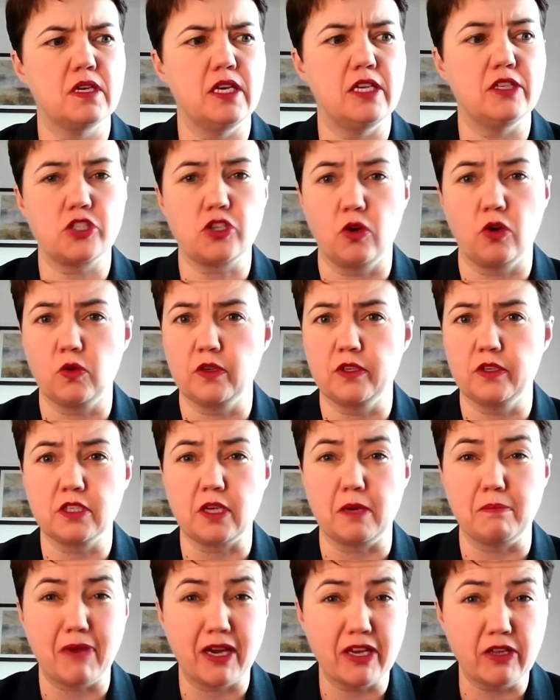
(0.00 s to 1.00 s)
in
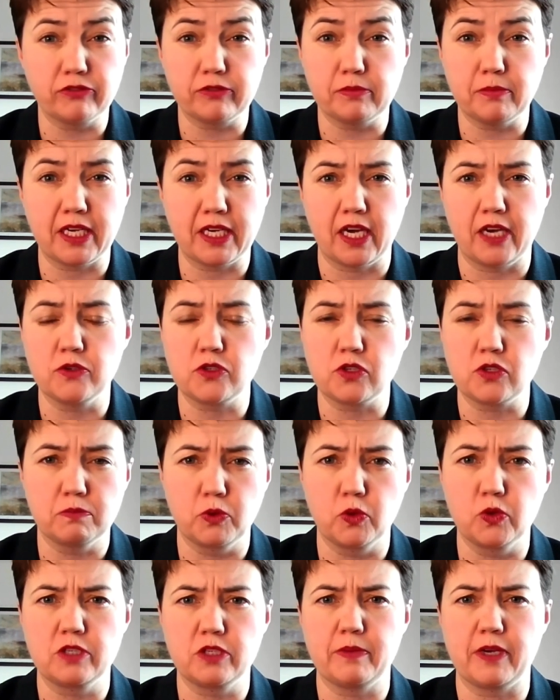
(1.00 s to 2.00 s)
Scotland, a mile from my house on
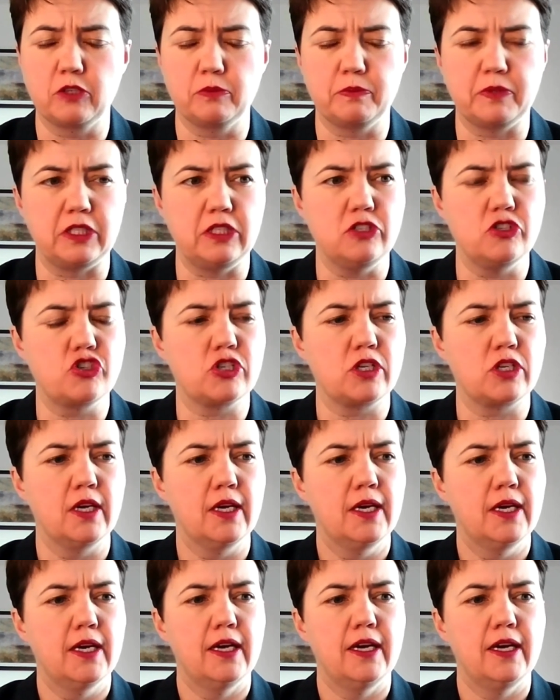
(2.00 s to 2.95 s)
Portobello Beach,